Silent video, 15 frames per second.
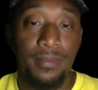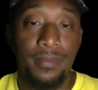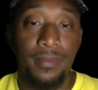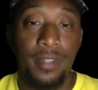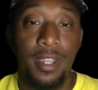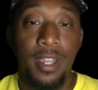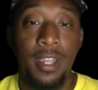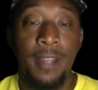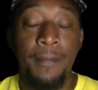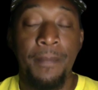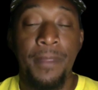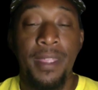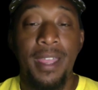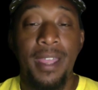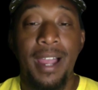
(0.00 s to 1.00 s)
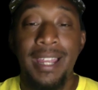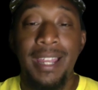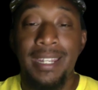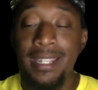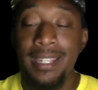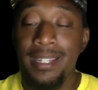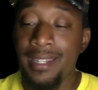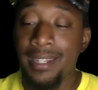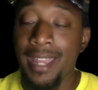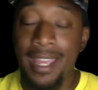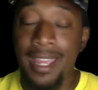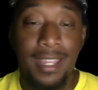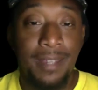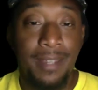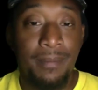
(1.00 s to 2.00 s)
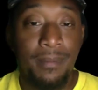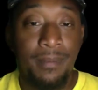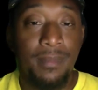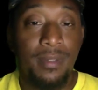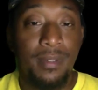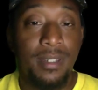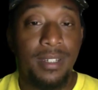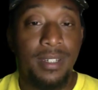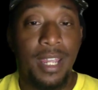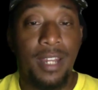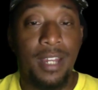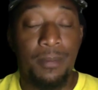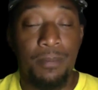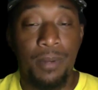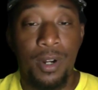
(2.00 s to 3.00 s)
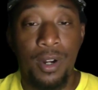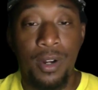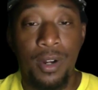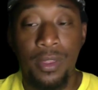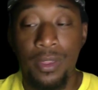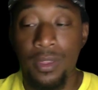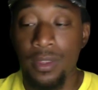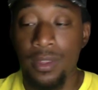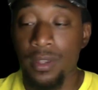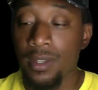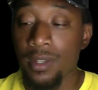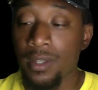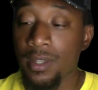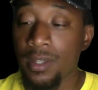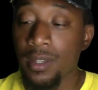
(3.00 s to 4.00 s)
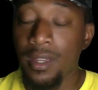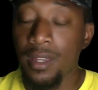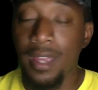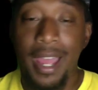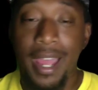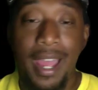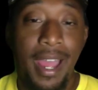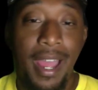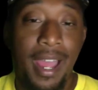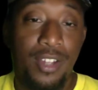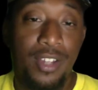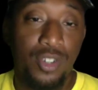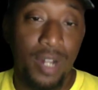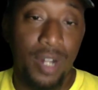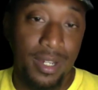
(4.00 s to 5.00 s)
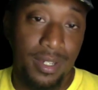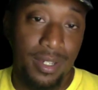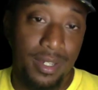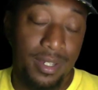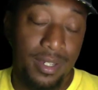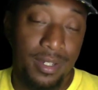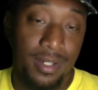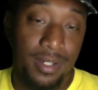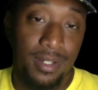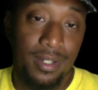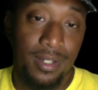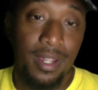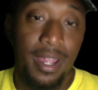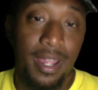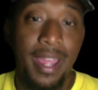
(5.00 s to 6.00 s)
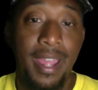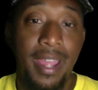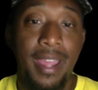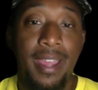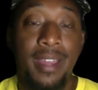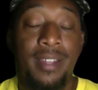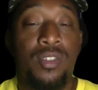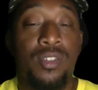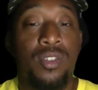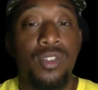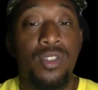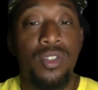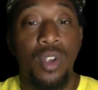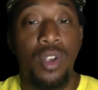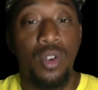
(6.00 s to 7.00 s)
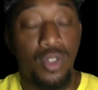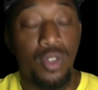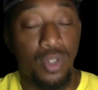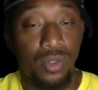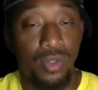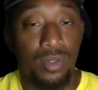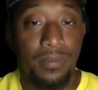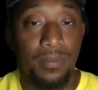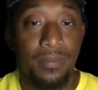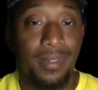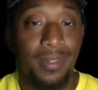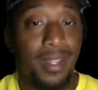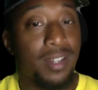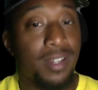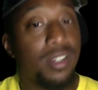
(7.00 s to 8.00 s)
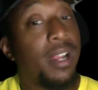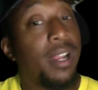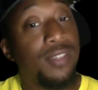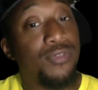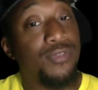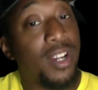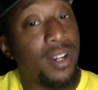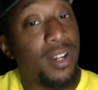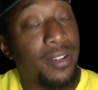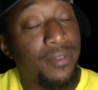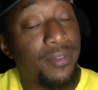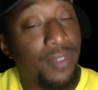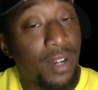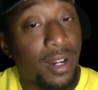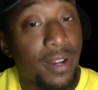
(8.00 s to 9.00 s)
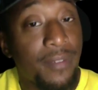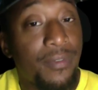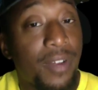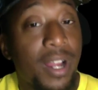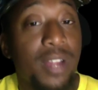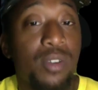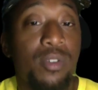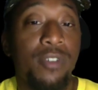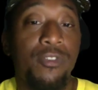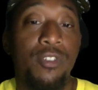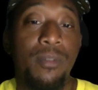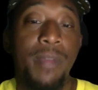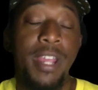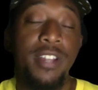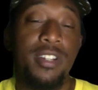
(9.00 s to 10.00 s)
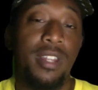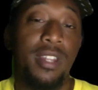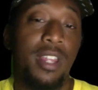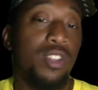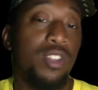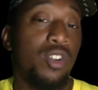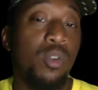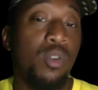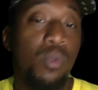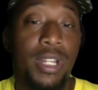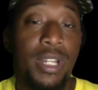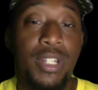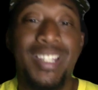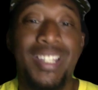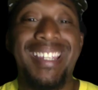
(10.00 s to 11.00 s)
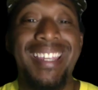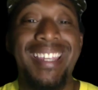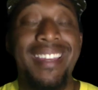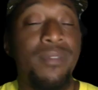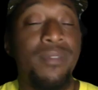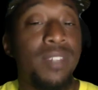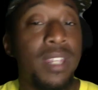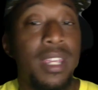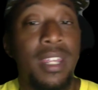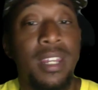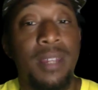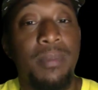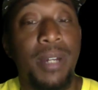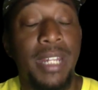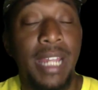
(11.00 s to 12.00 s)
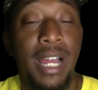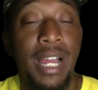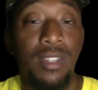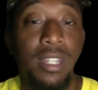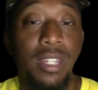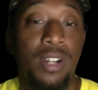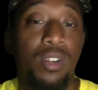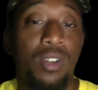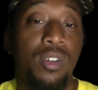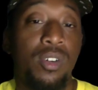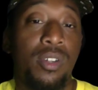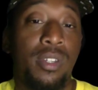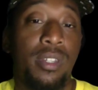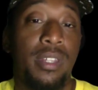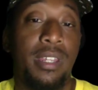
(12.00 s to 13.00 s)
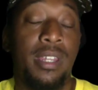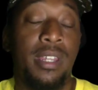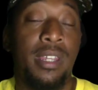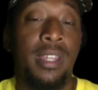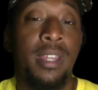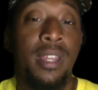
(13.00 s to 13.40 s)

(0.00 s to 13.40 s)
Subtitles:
Okay, I need name, date of birth, address, and social. Okay, so that's very, very vital information that you don't want to just give to anybody out there on the